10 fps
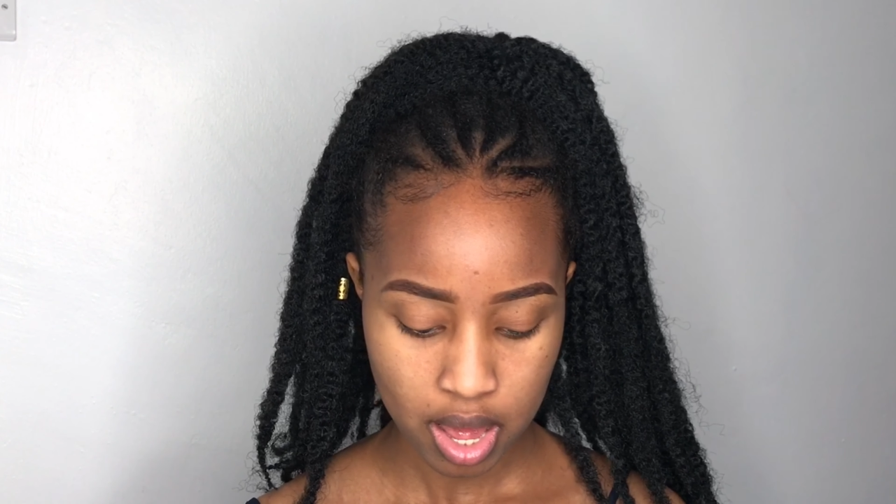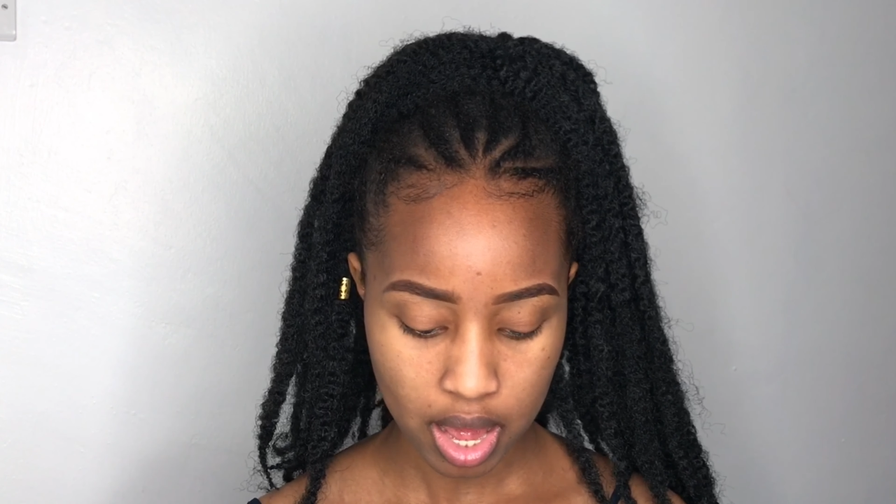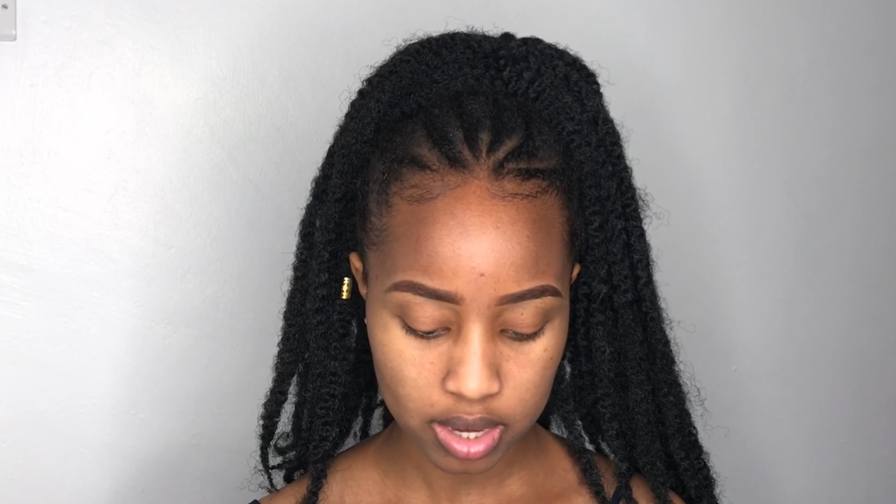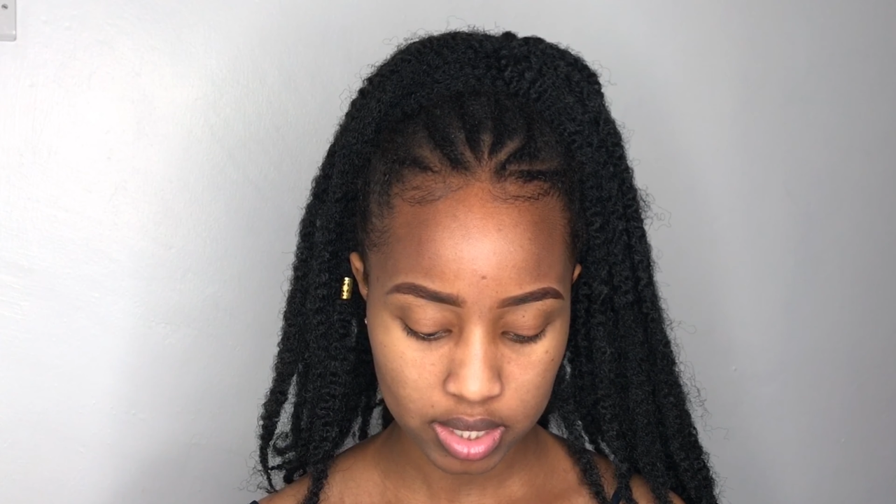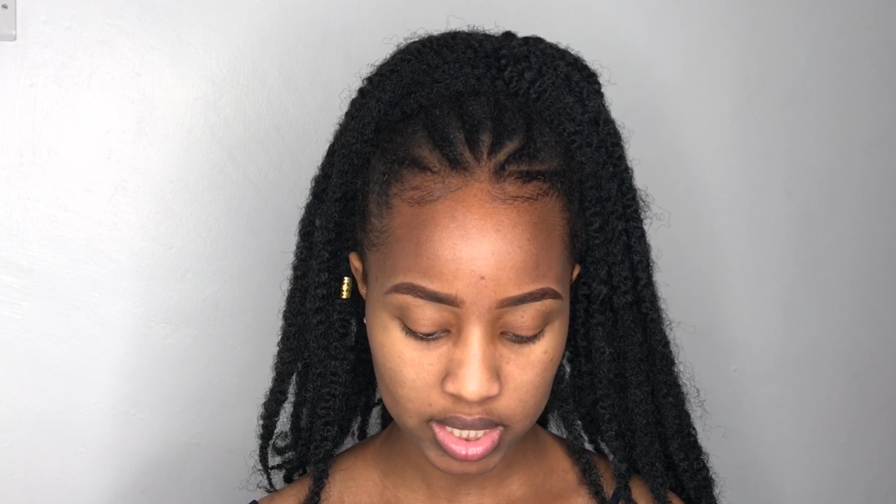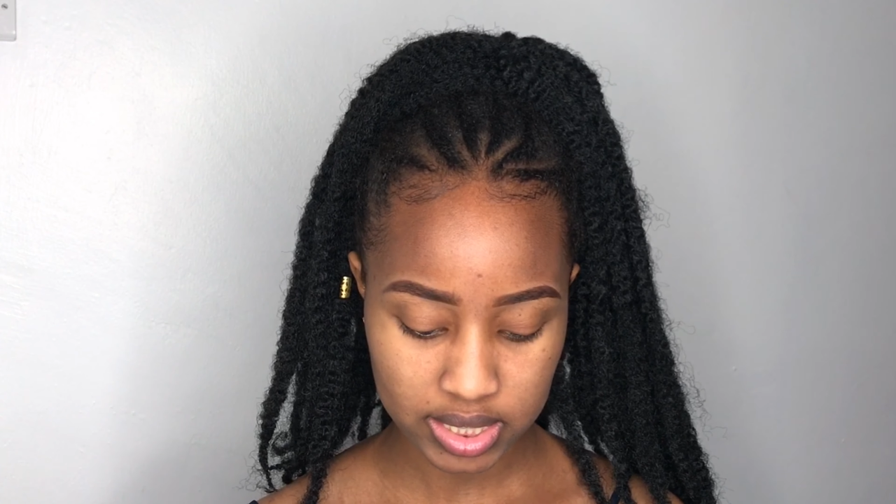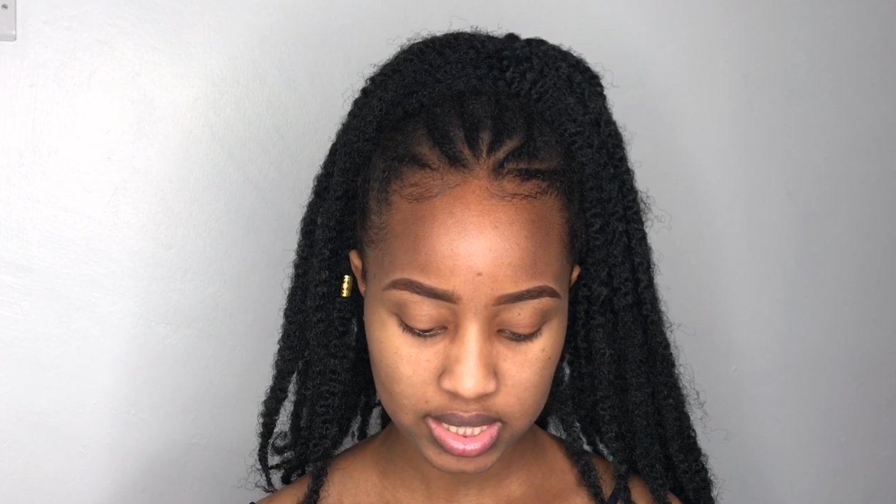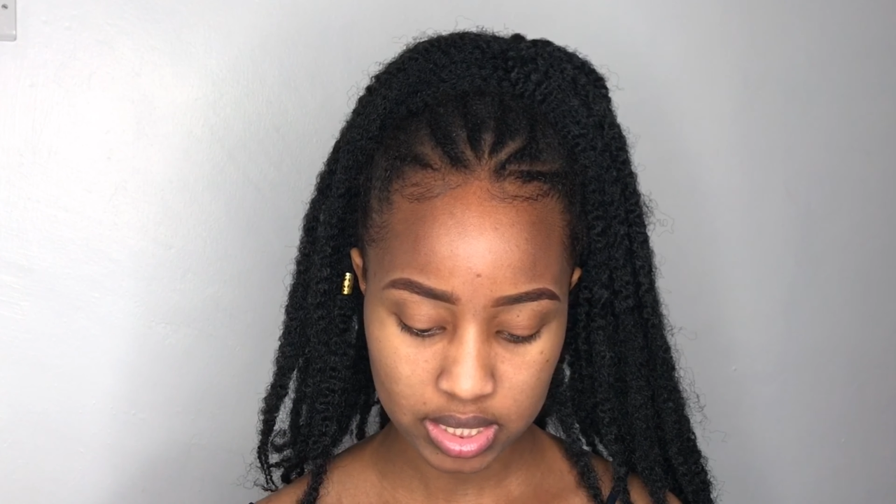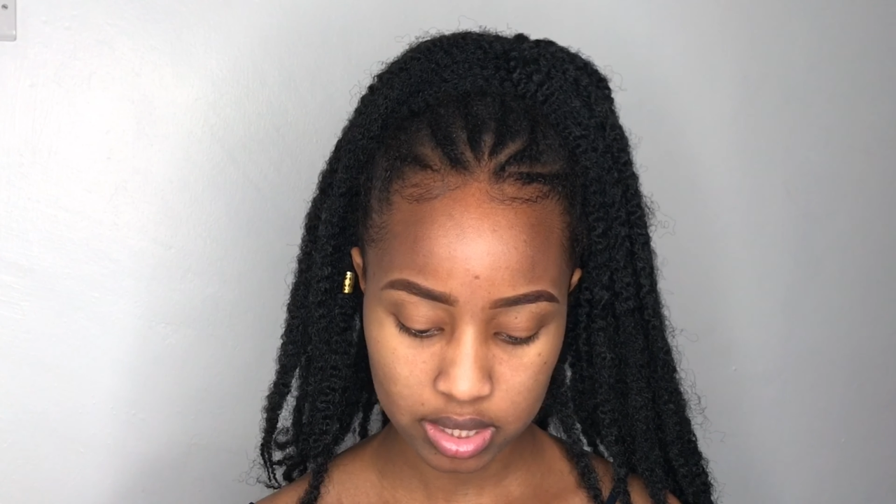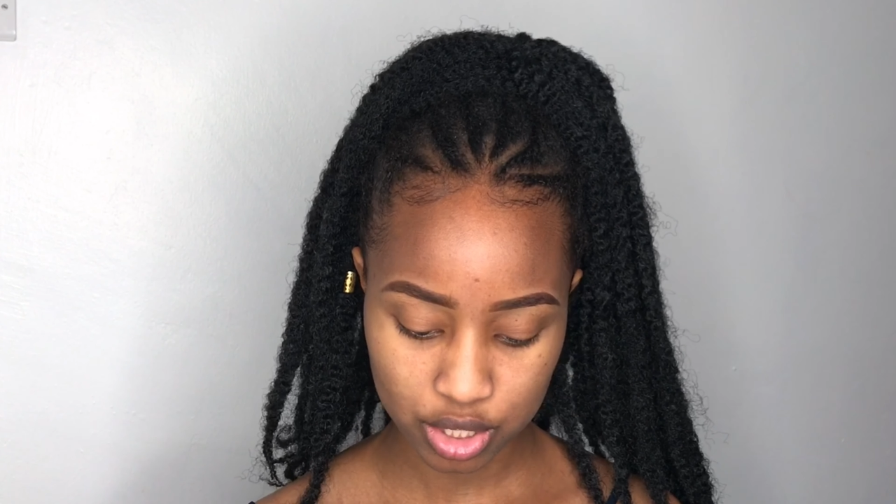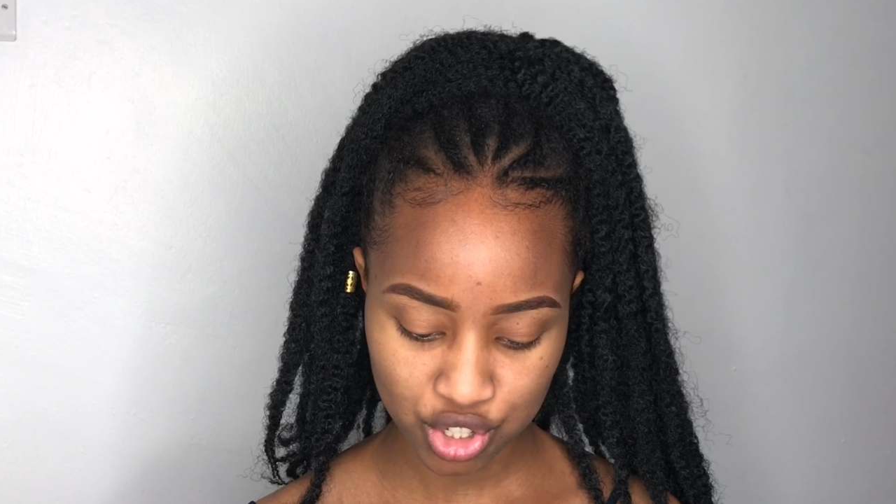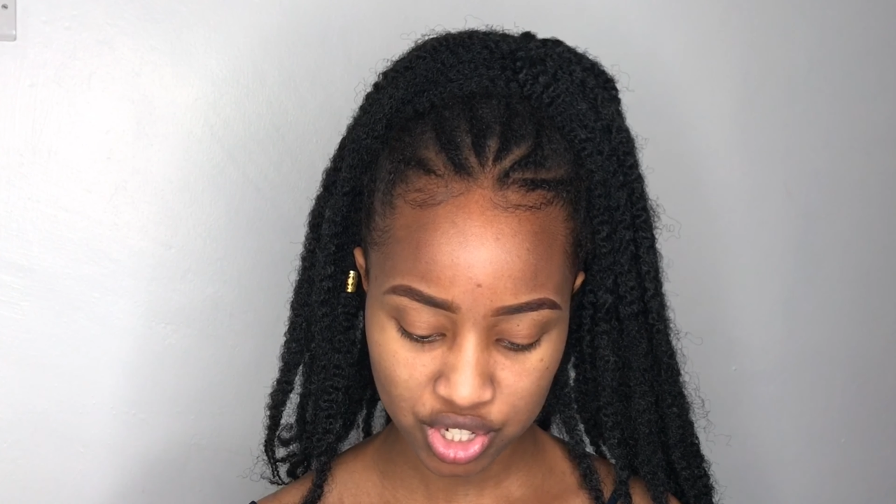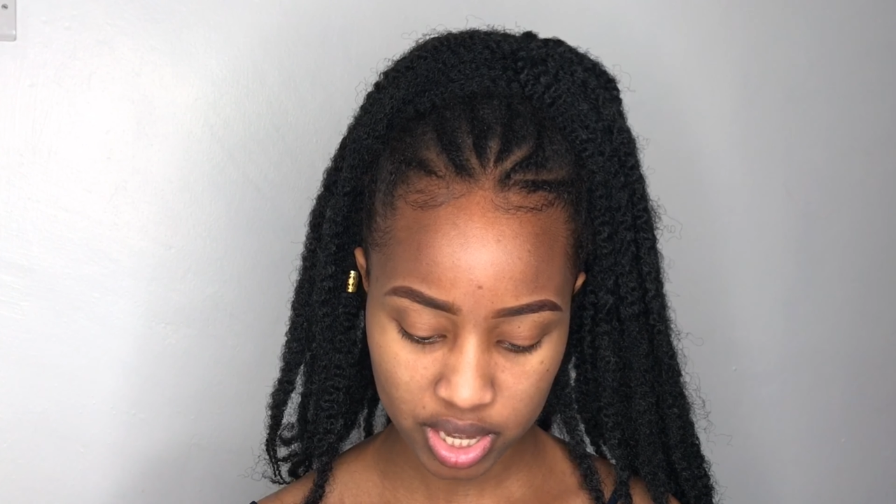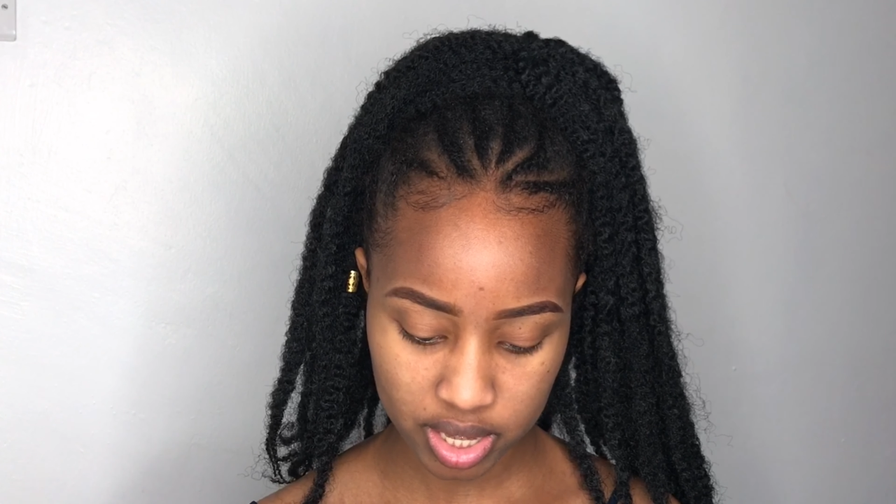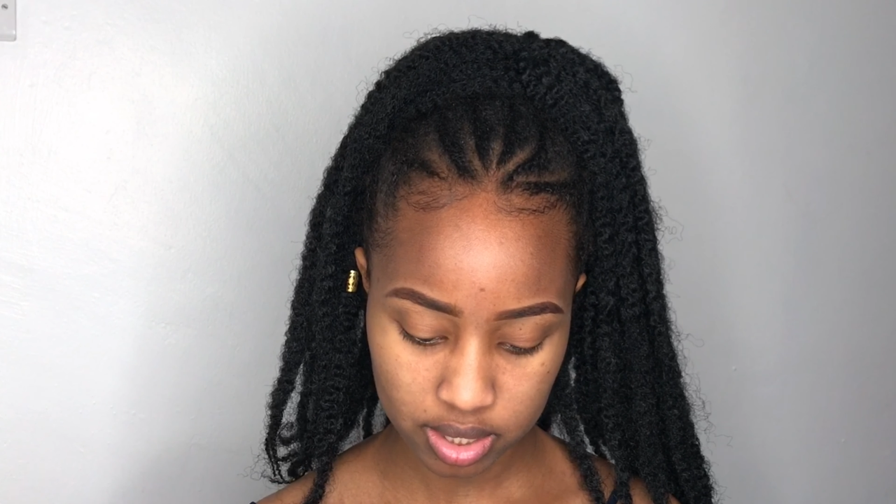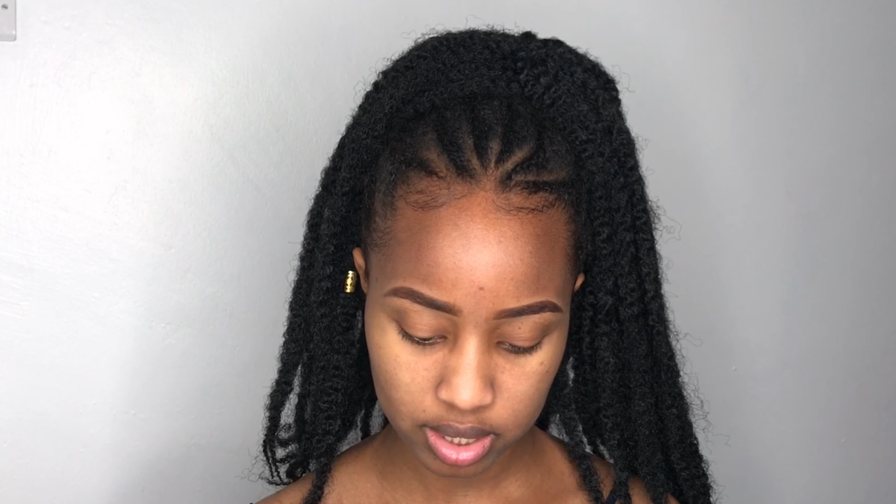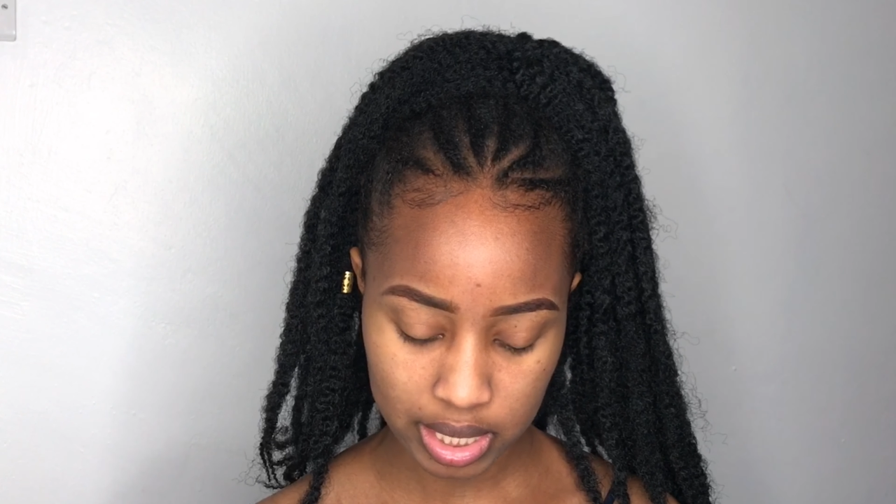and it's in the shade